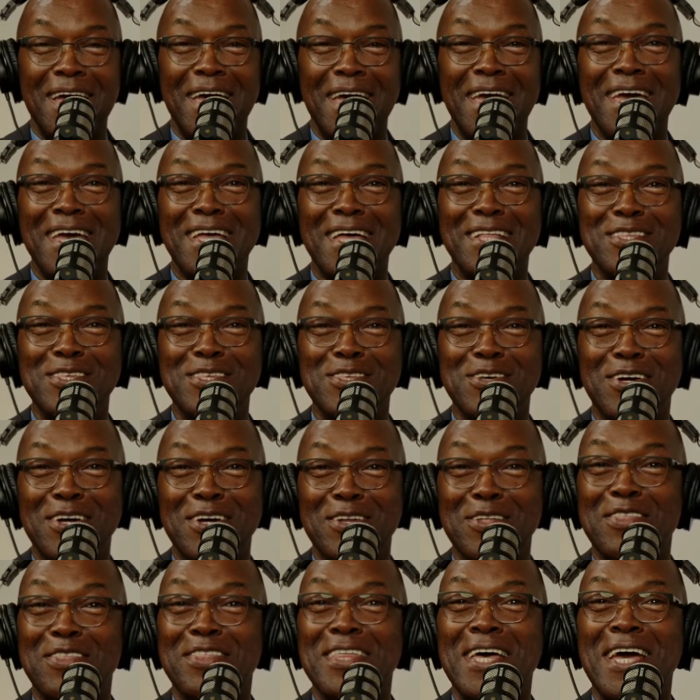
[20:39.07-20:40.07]
And you
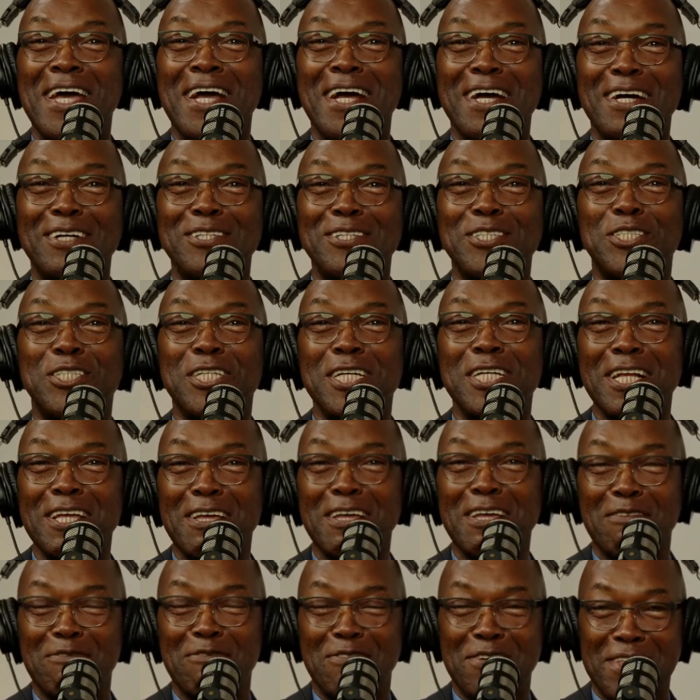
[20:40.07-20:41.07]
got to thank
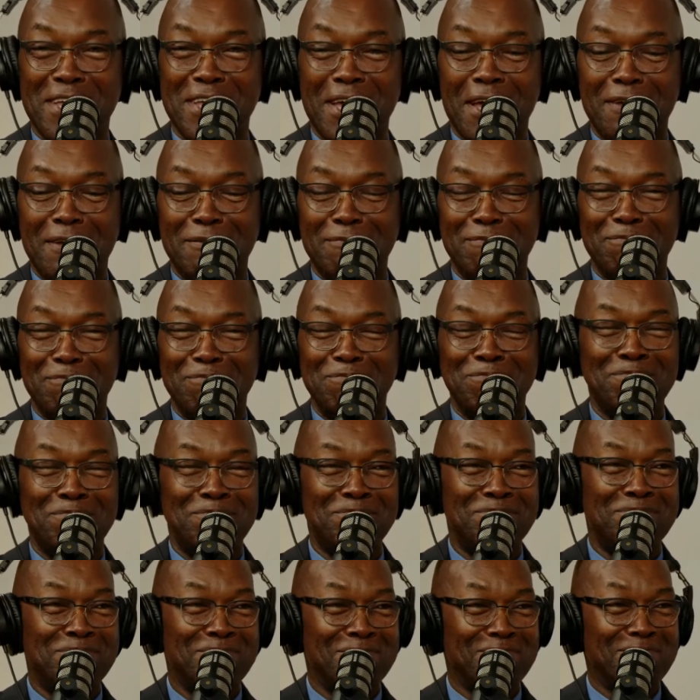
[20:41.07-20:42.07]
Jillian for that.
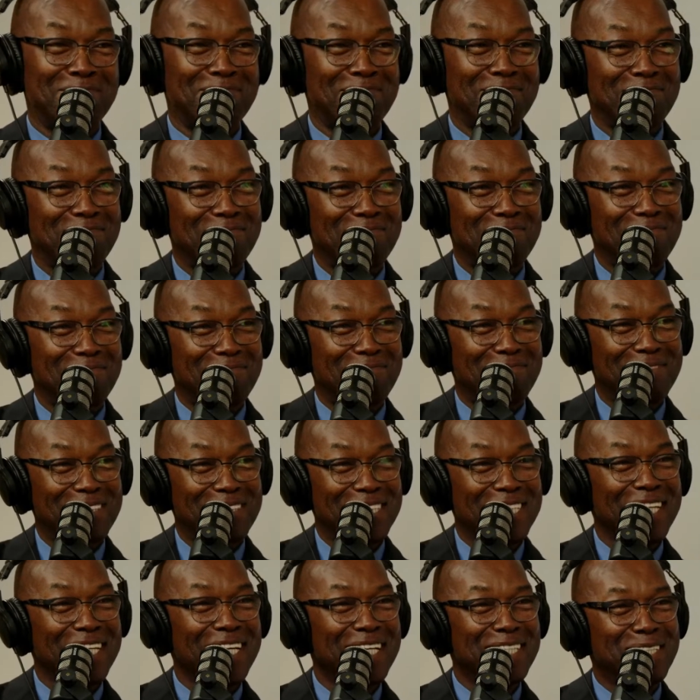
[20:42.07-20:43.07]

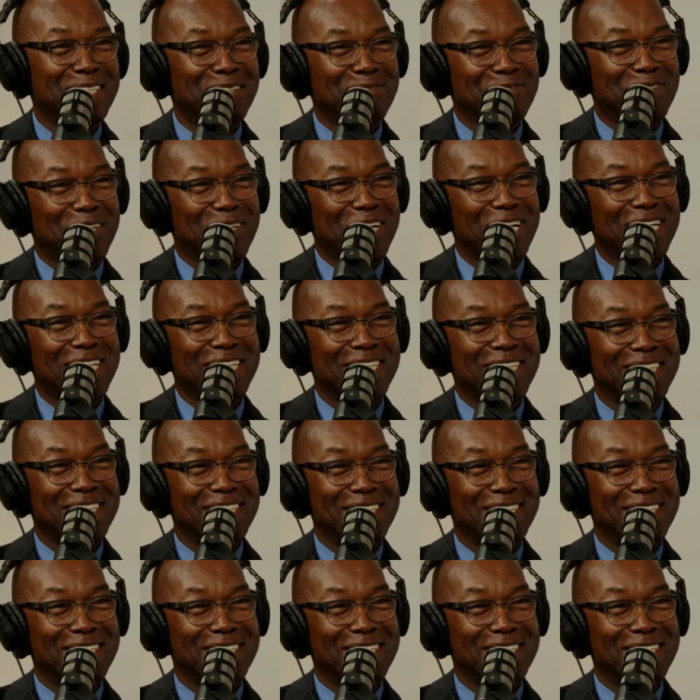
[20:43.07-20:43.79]
Do you get some credit?